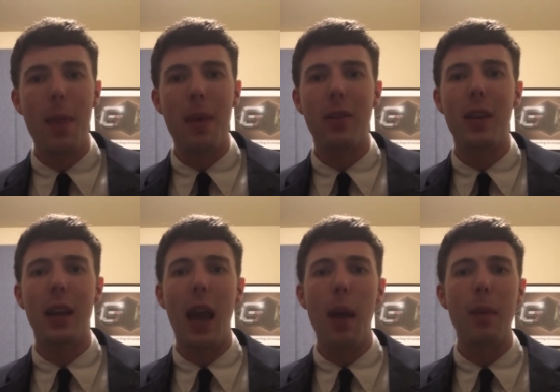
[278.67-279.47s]
This is a
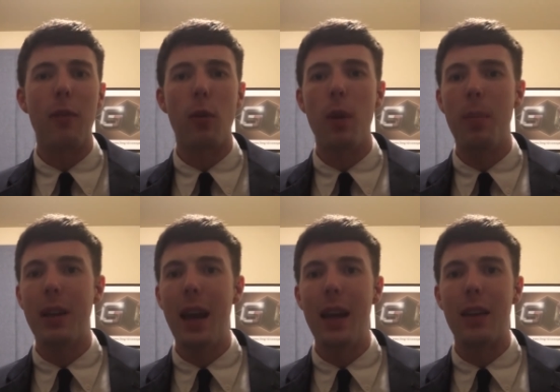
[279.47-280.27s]
game that from the
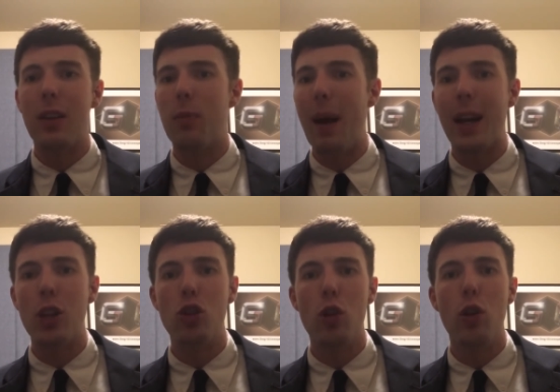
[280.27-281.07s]
beginning, since back
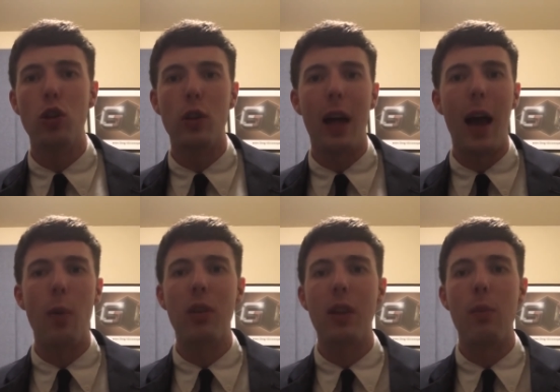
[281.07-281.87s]
in June and July,
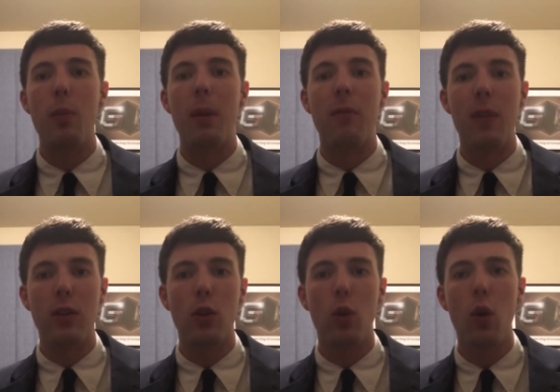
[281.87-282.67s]
we said would be
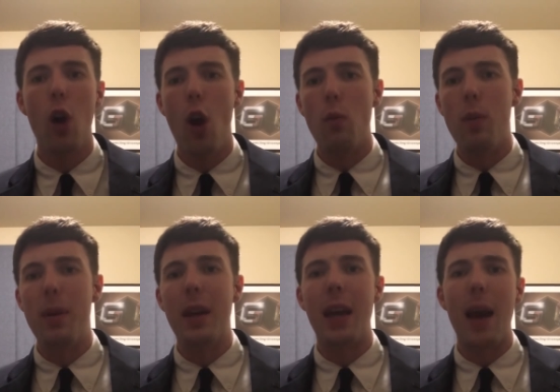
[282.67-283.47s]
physical, would
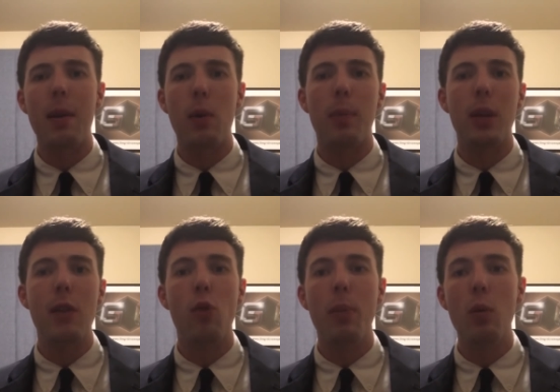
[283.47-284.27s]
be a game that we
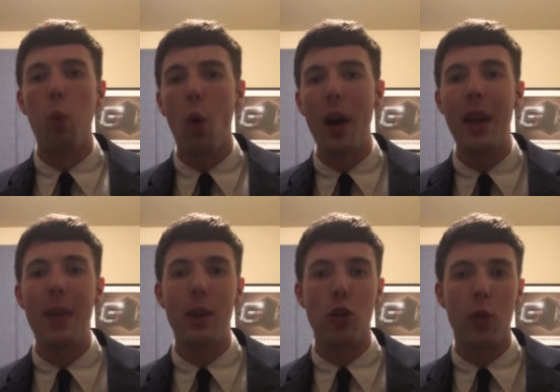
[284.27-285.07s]
believe will be won
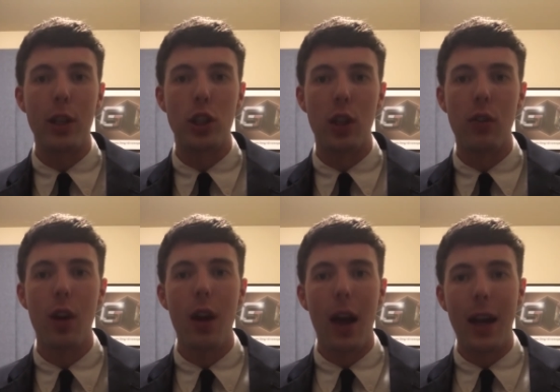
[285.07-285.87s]
in the trenches.
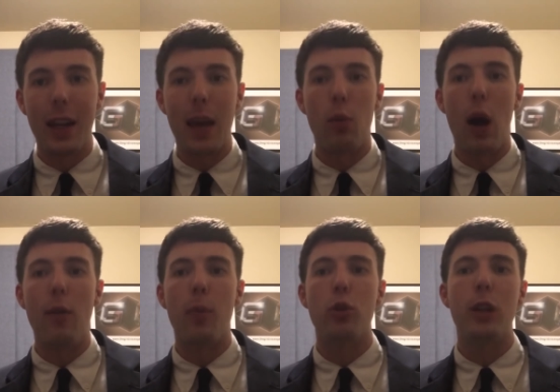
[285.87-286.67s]
And again, we'll
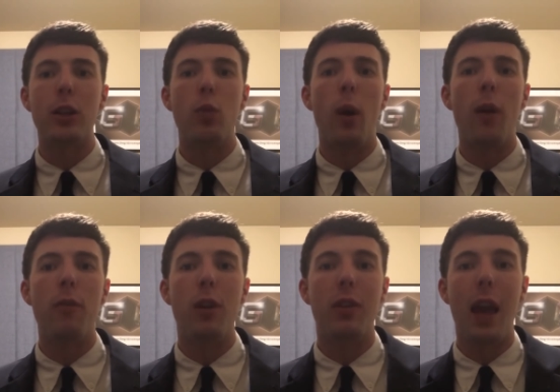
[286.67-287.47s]
have a projected winner
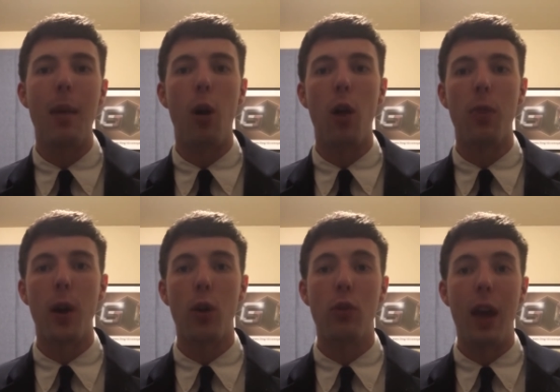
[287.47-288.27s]
for this game on
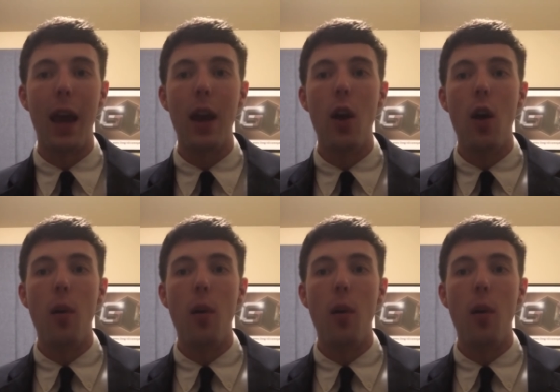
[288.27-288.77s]
Thursday.